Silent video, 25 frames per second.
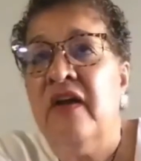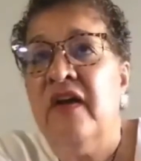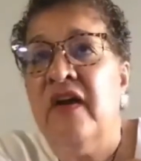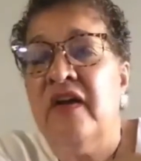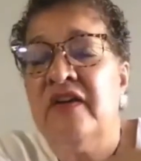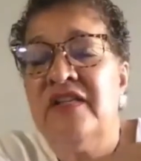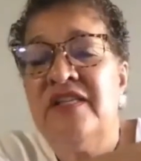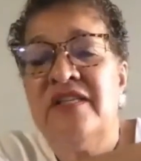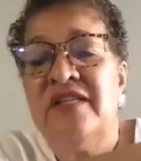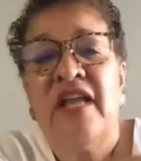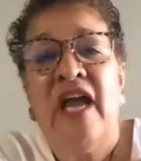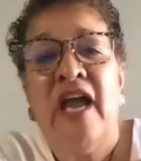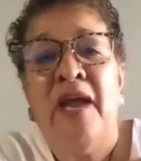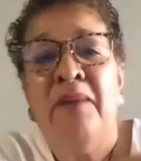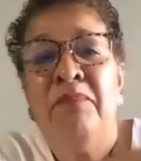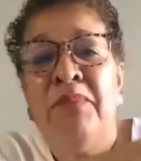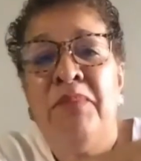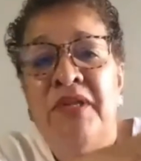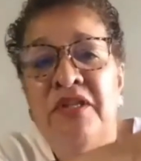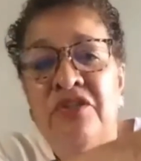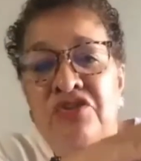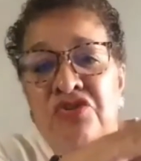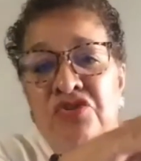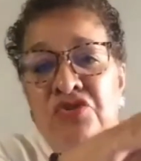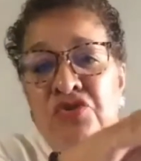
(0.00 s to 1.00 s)

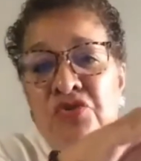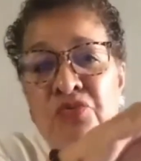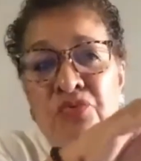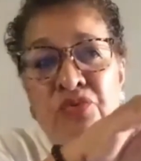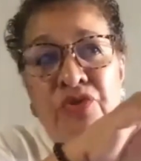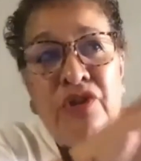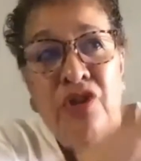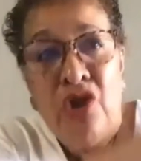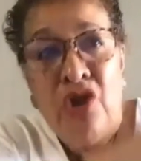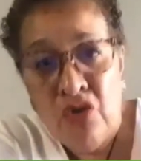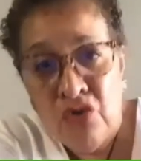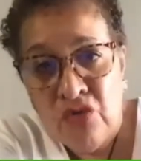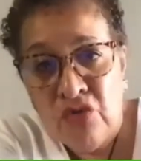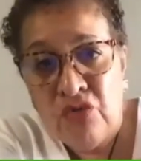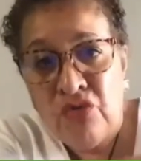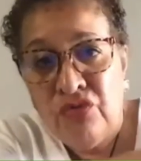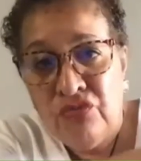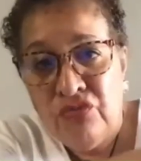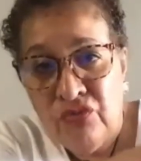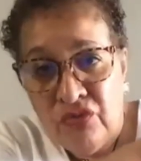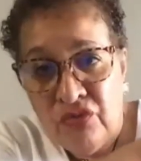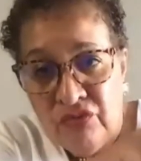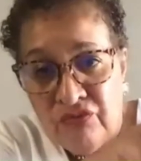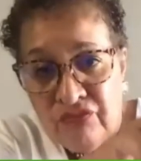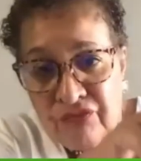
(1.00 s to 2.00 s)
stipends to
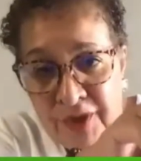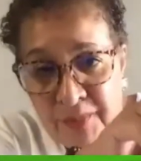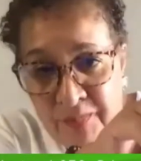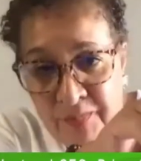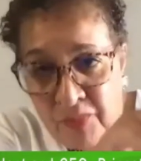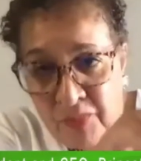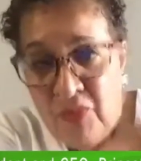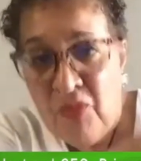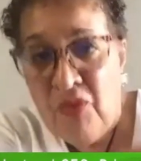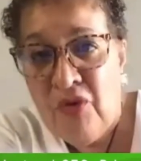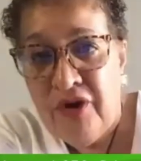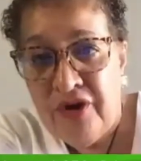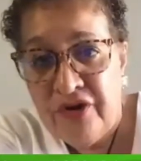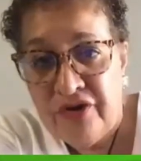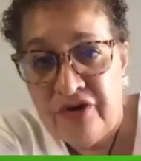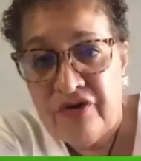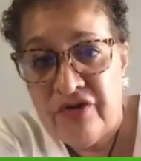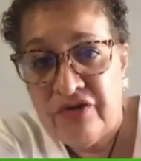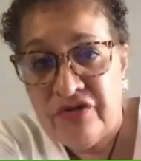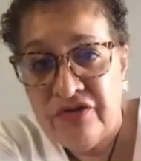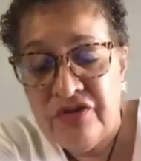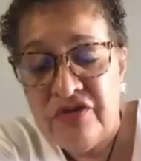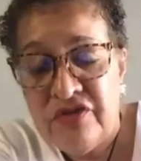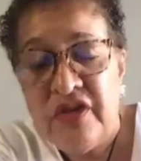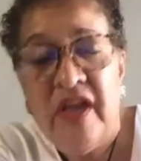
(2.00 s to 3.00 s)
local
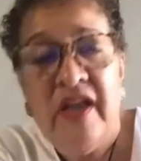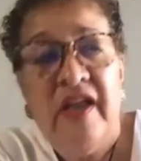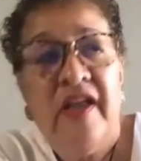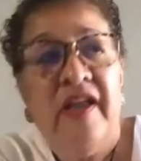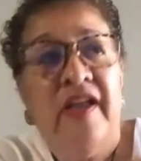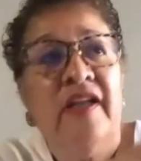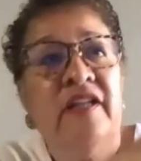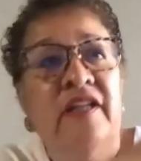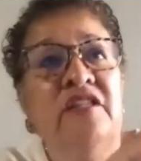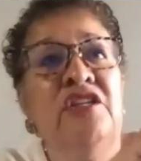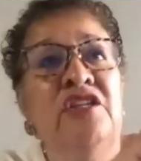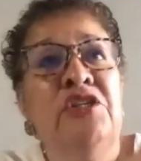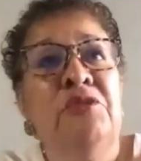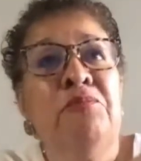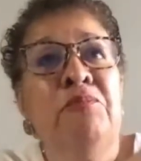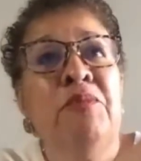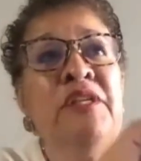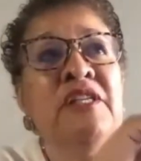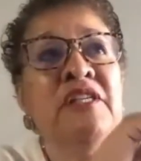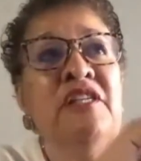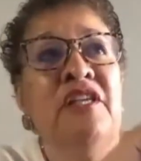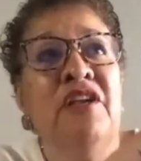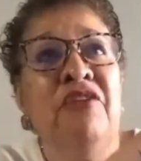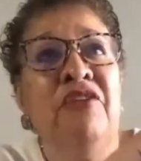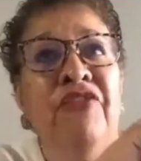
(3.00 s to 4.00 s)
reporters to
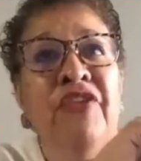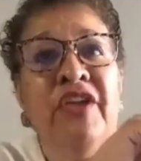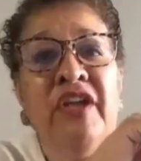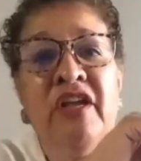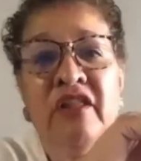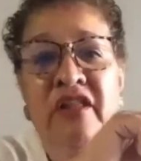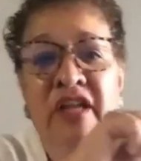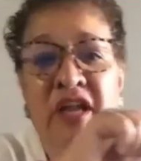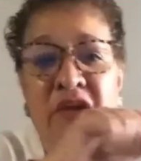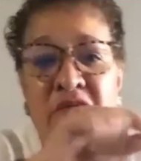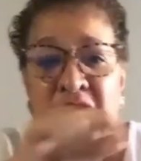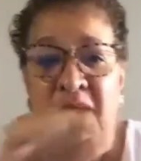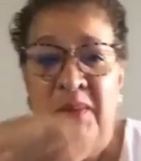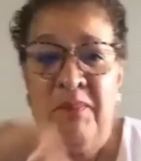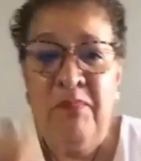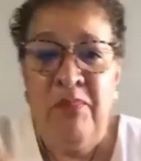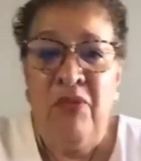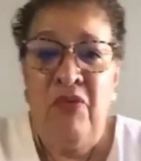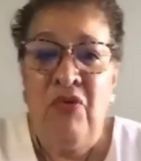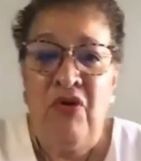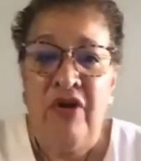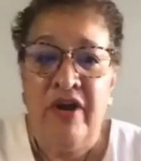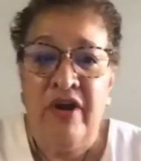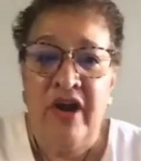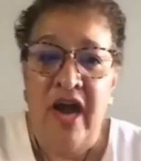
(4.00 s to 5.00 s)
specifically
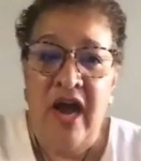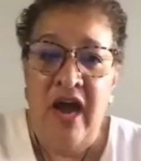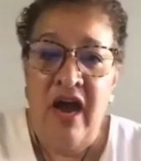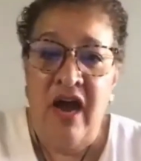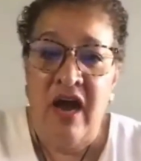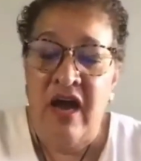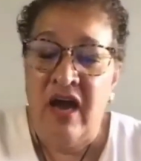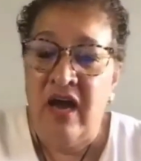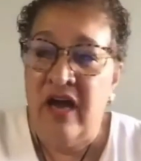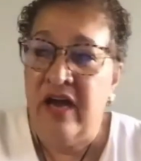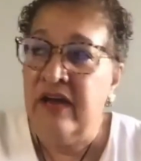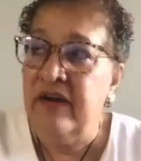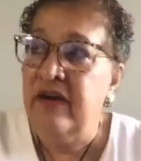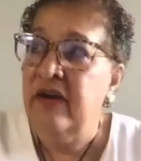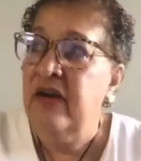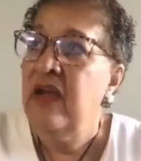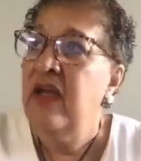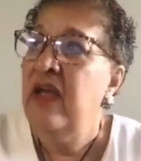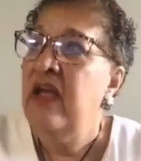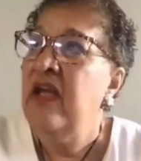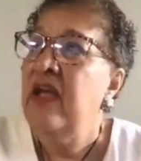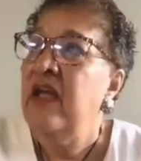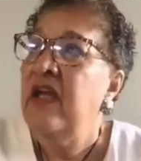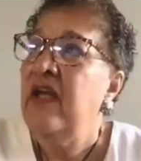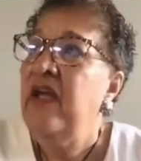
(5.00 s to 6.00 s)
report on
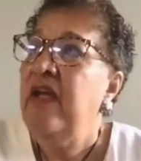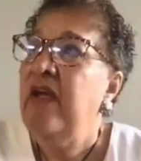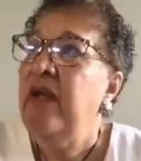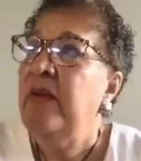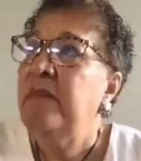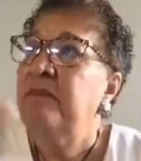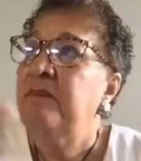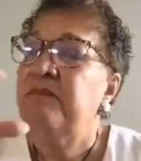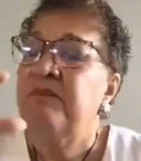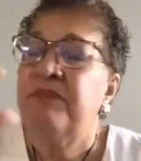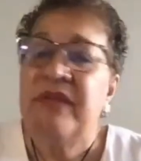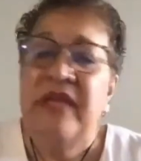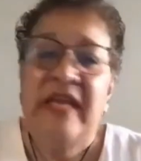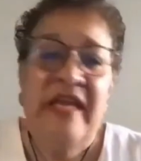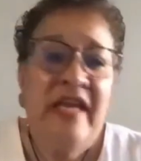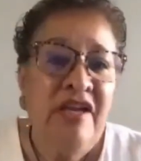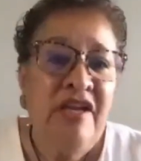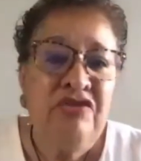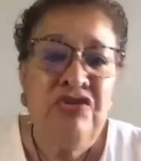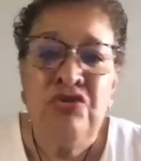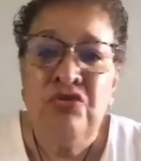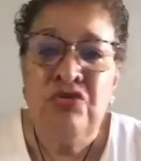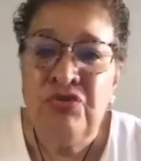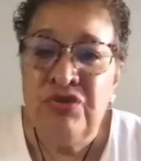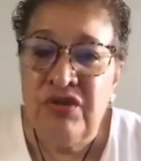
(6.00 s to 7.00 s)

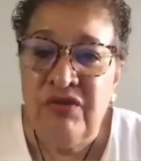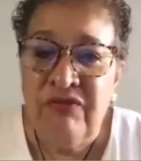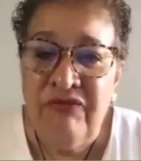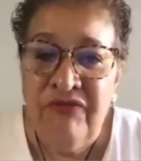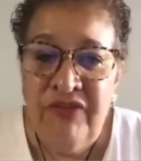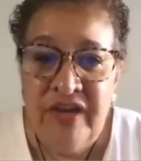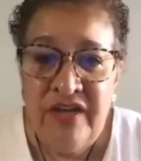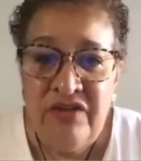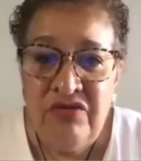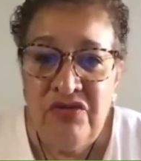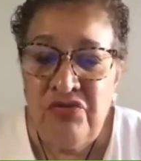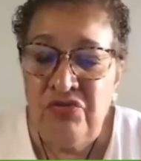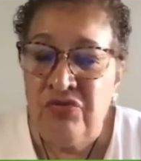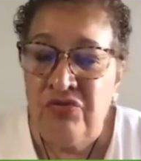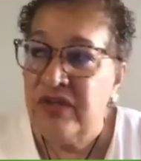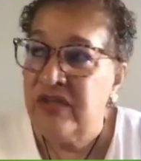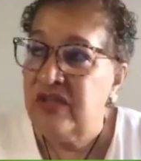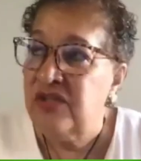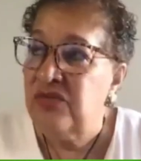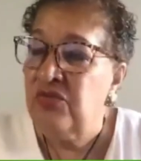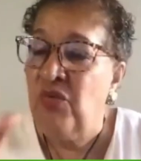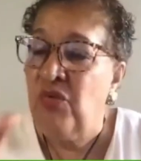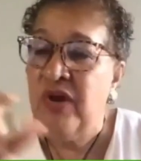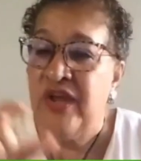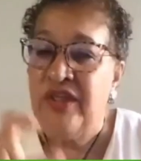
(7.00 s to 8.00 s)
issues of
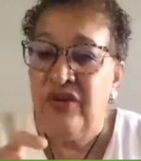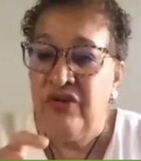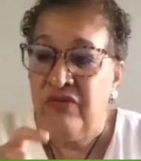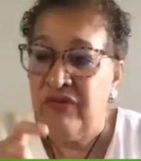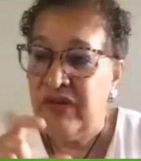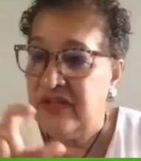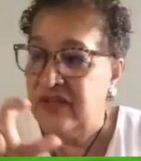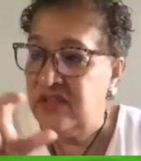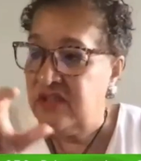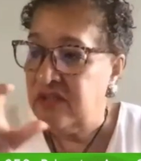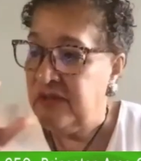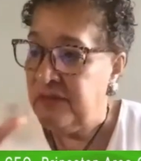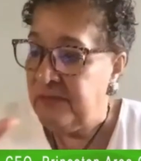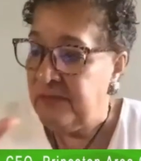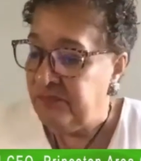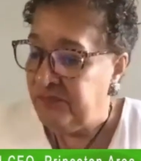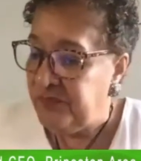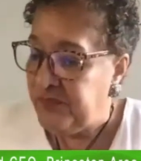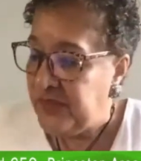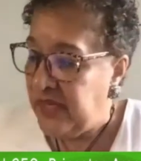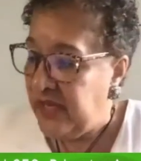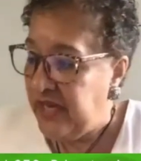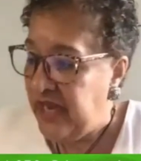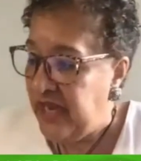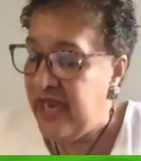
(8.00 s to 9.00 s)
interest, whether it's,
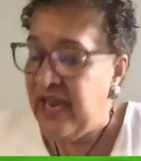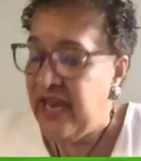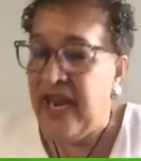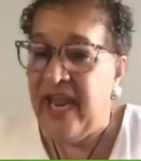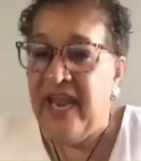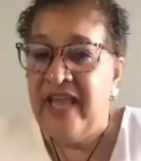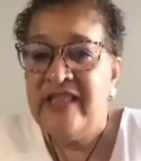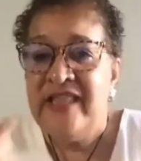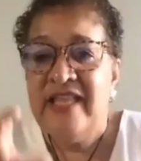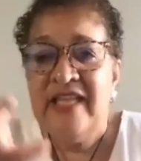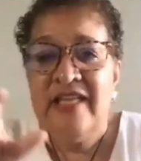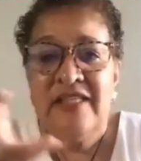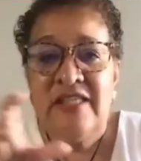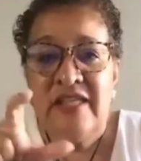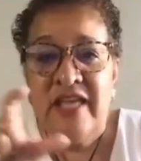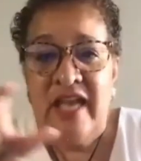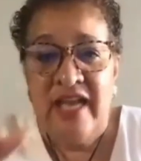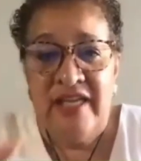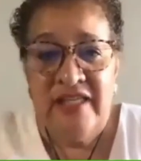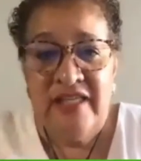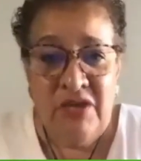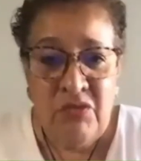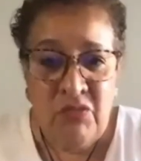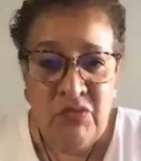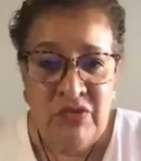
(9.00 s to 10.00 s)
in this
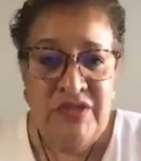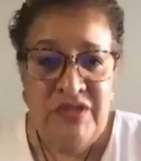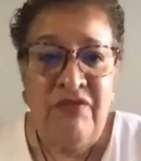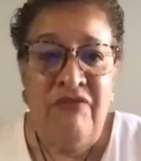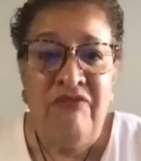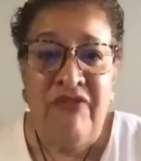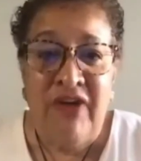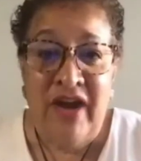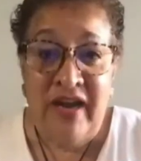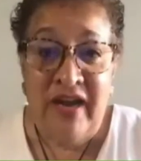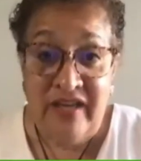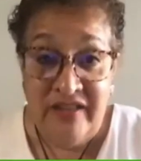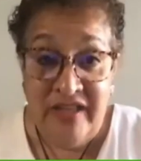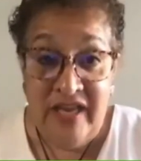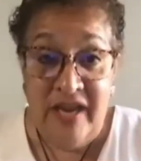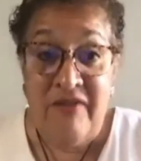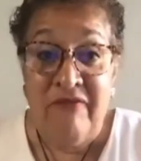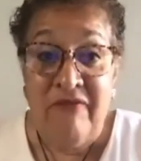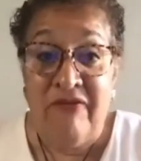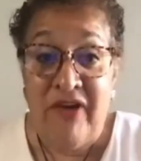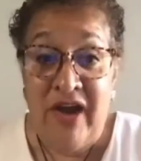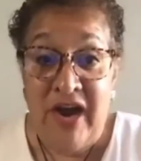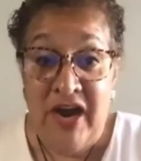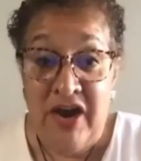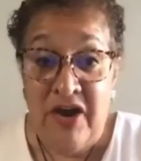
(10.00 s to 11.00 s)
case, it was the
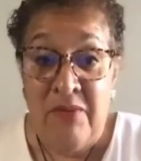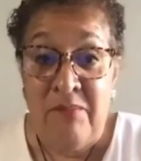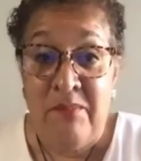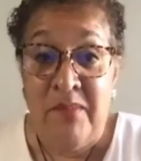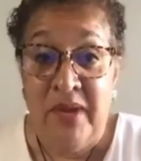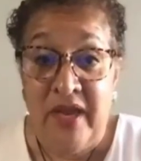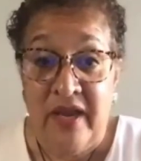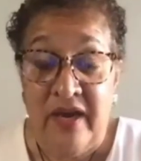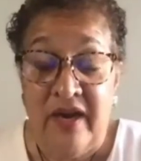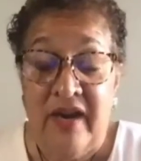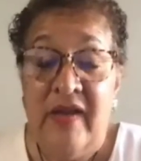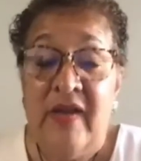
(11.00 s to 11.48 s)
environment.